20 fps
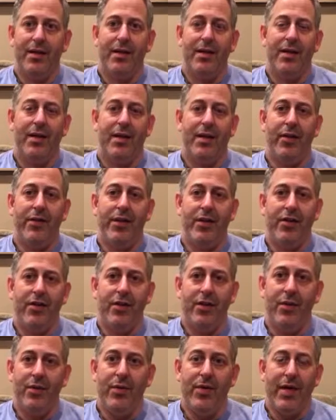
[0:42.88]
than
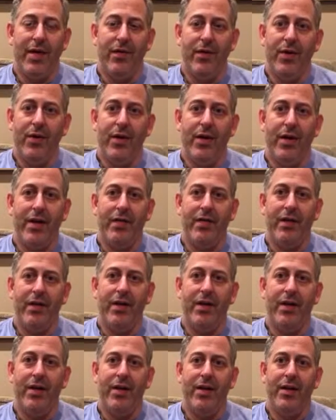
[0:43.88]
you, and
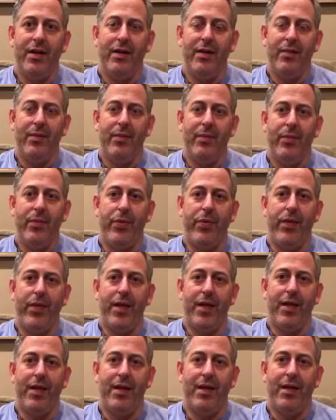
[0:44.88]

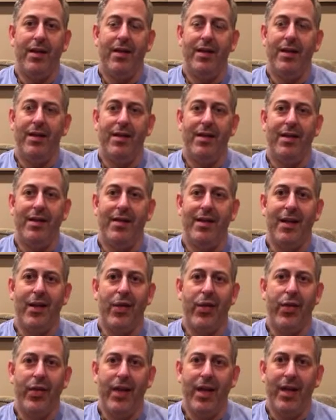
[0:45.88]
everything that they
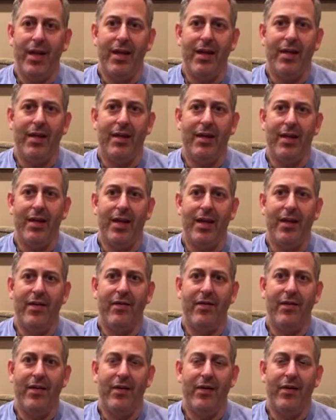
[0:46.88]
think,
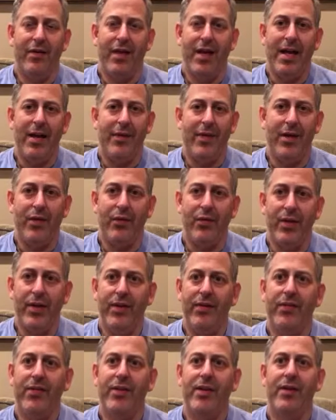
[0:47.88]
how they
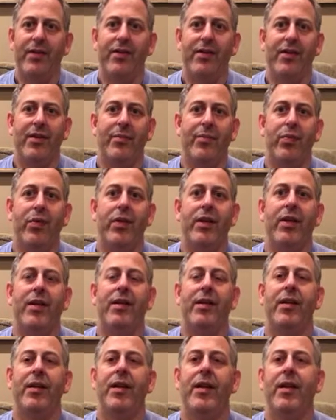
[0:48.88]
reason, it's
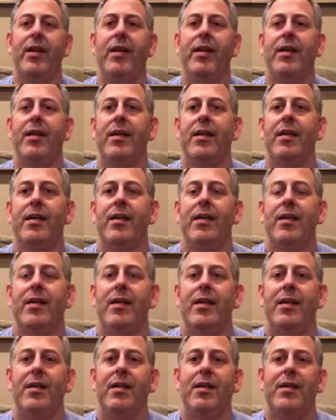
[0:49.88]
completely
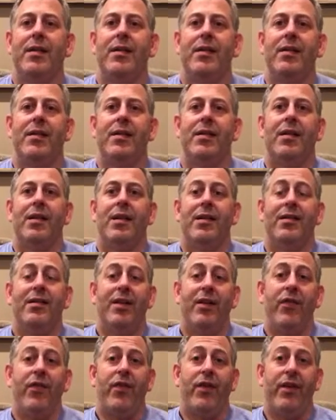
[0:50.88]

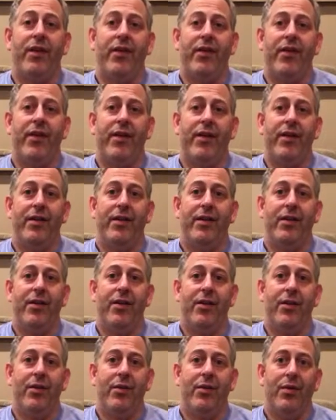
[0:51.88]
different than
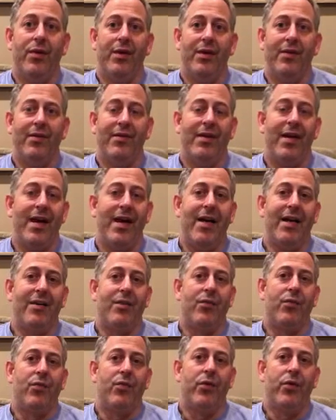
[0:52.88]
you, and it's
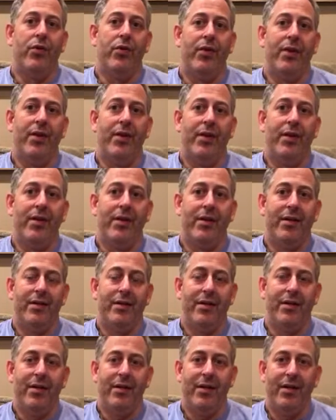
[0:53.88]
not rooted
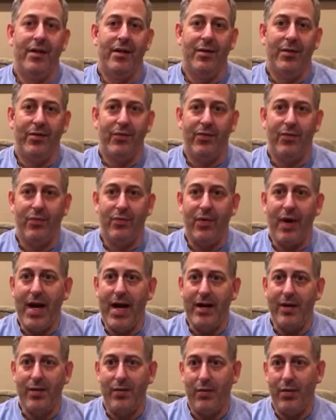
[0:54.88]
in what's
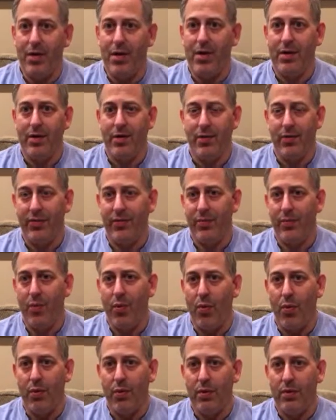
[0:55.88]
right or wrong or what's
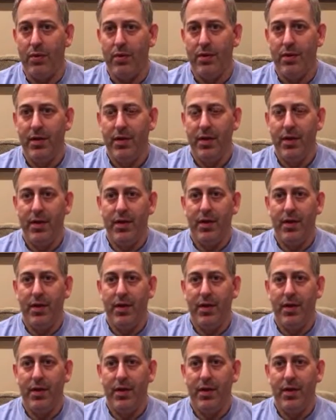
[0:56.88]
moral,